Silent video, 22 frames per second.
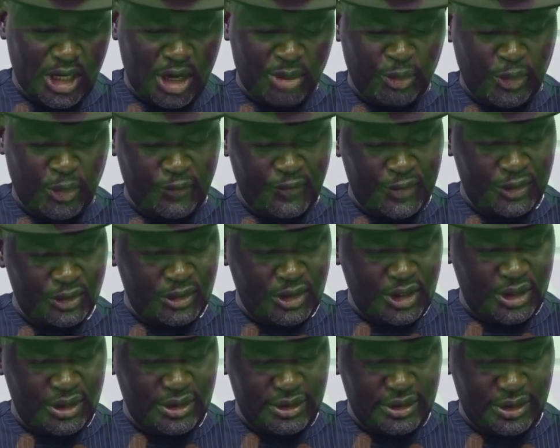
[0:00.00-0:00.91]
and
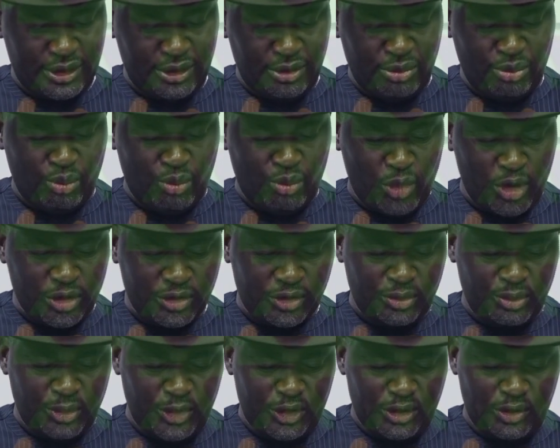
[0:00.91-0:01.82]
professionalism
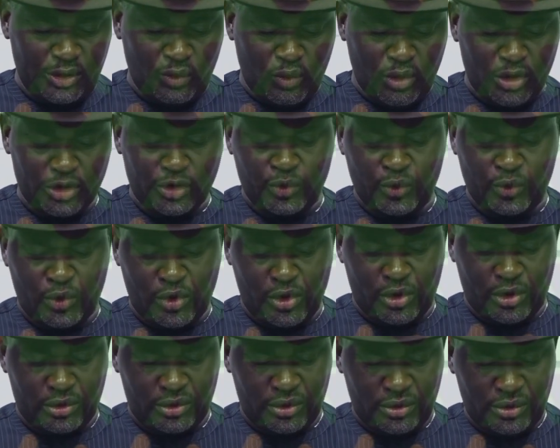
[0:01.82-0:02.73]
must be the
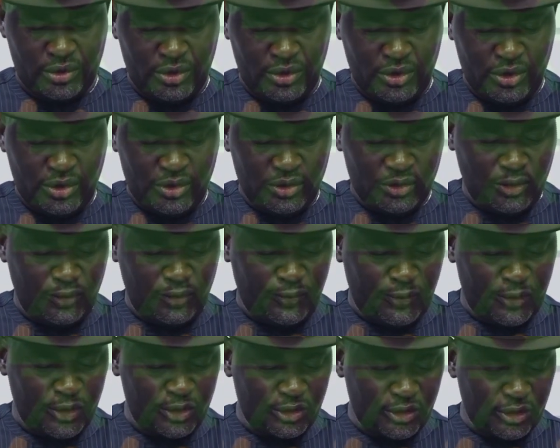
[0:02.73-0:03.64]
watchword to
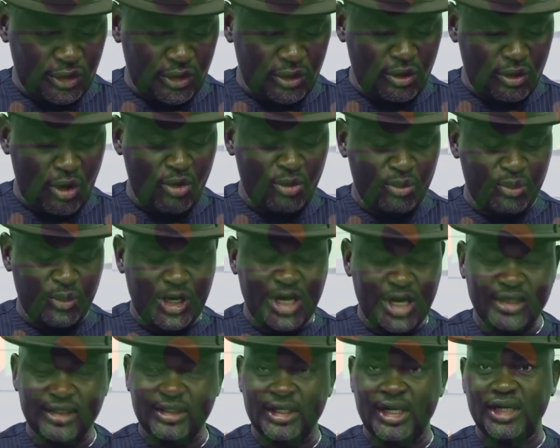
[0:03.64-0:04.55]
forestall
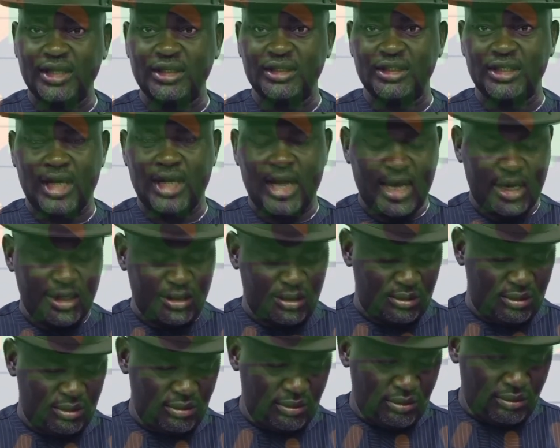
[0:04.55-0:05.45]
unpleasant and